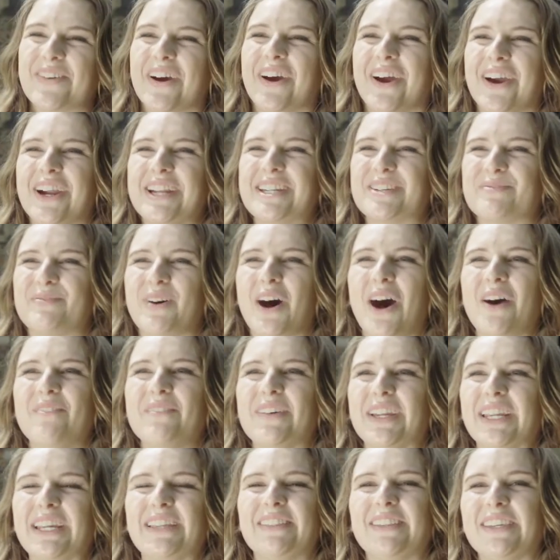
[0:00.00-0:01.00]
for a
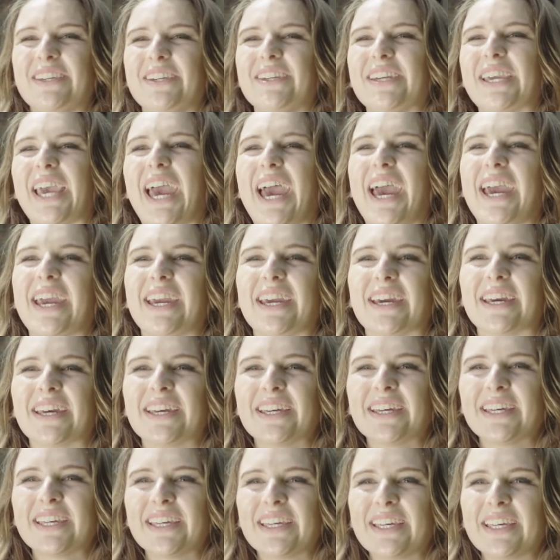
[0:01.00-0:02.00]
department in the UK.
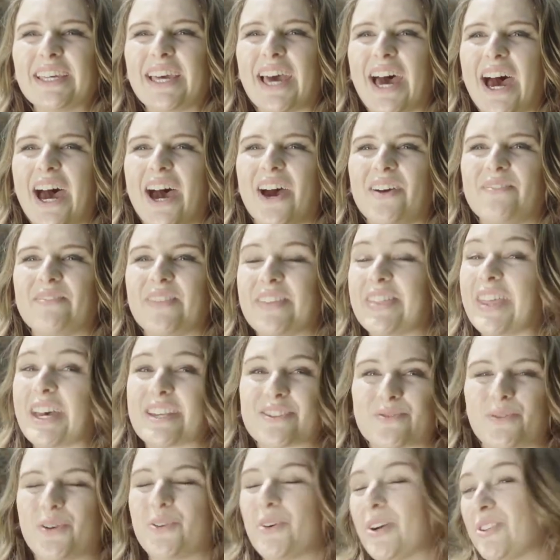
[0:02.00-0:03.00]
And
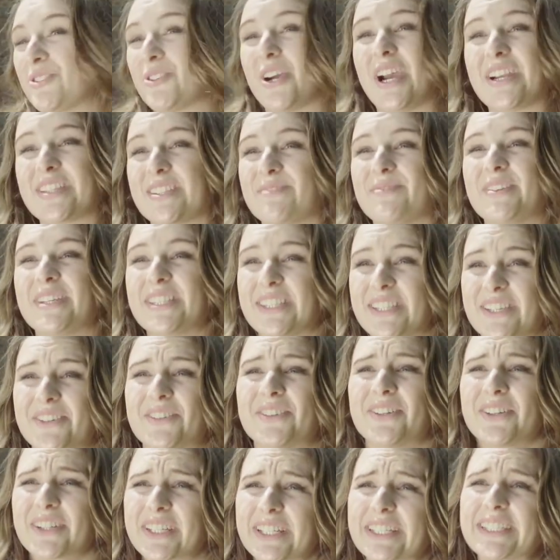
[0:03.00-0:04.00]
that's what attracted me to
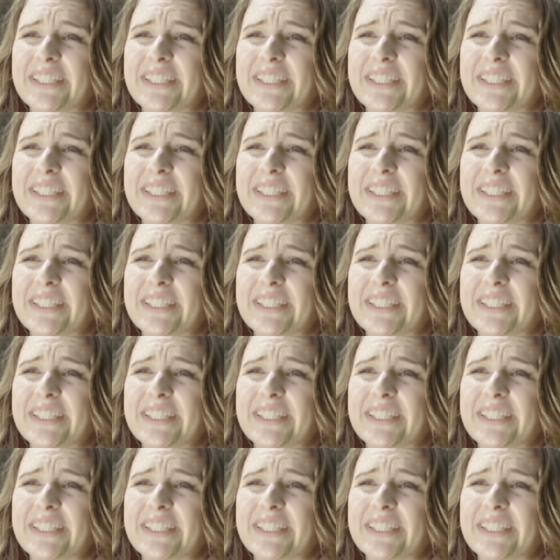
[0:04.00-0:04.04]
York.